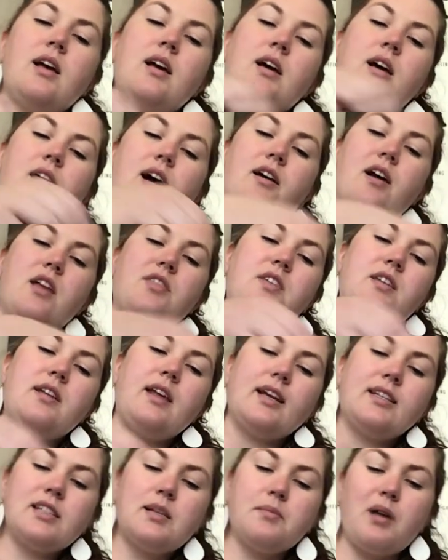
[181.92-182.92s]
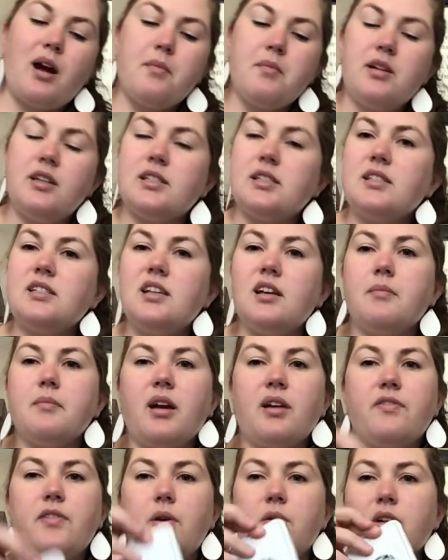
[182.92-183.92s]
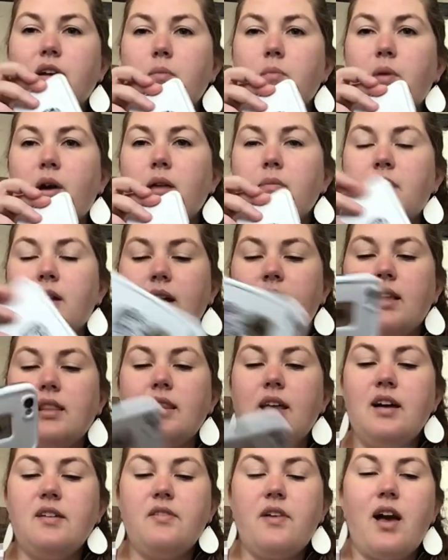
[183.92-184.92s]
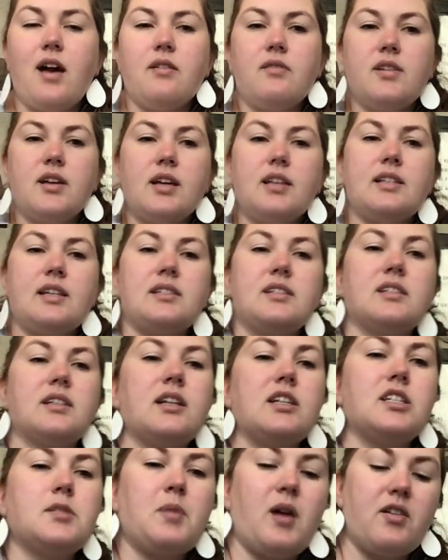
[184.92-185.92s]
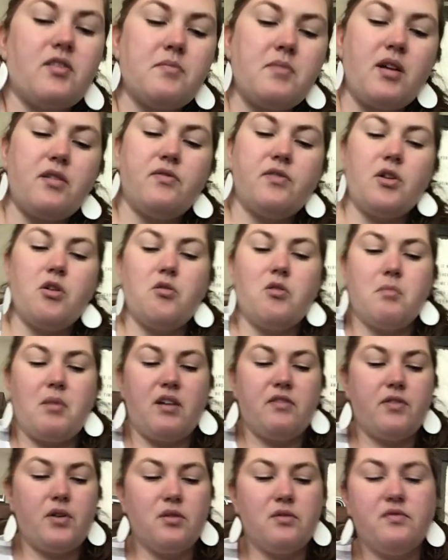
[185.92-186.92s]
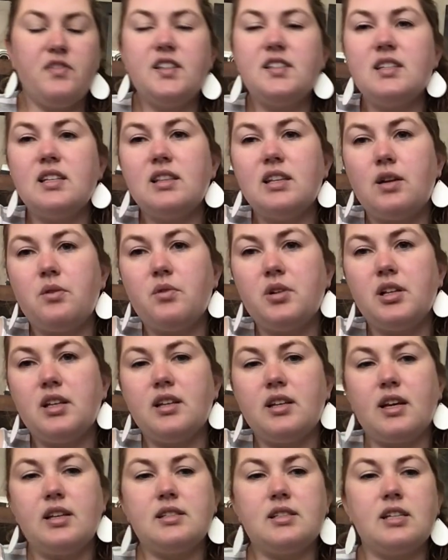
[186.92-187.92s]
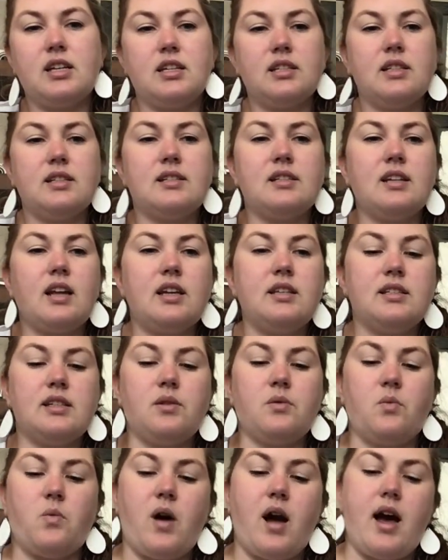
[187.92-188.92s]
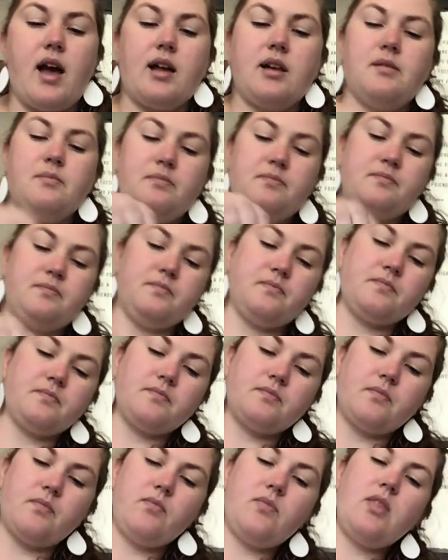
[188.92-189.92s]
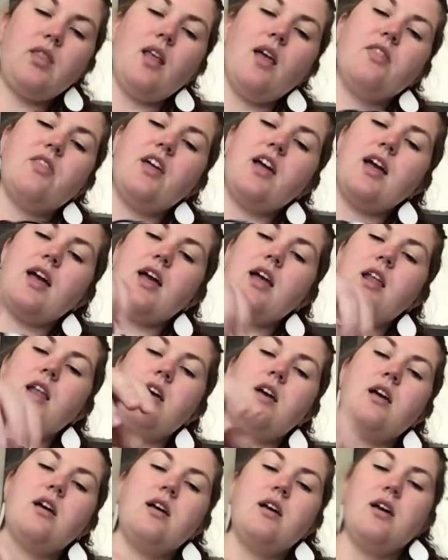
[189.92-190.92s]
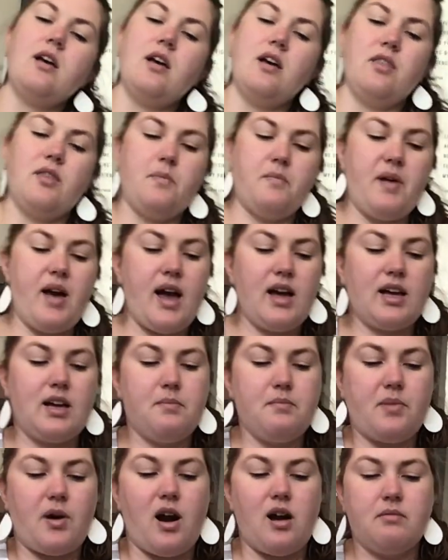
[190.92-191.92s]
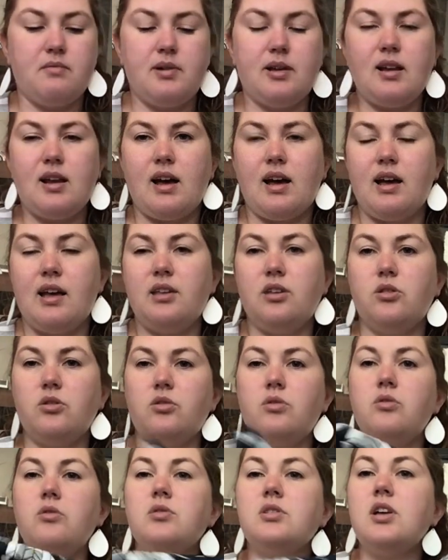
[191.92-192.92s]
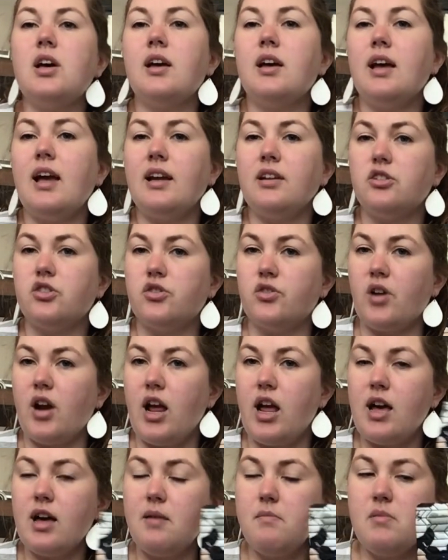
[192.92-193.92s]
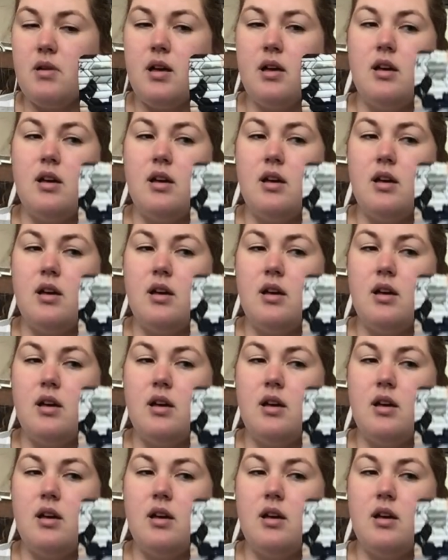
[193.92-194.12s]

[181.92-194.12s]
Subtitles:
All right, the next compartment is still my phone compartment. I love having a designated spot for my phone. My phone fits in there really nicely because it's nice and wide. Then the back compartment, I use a tram.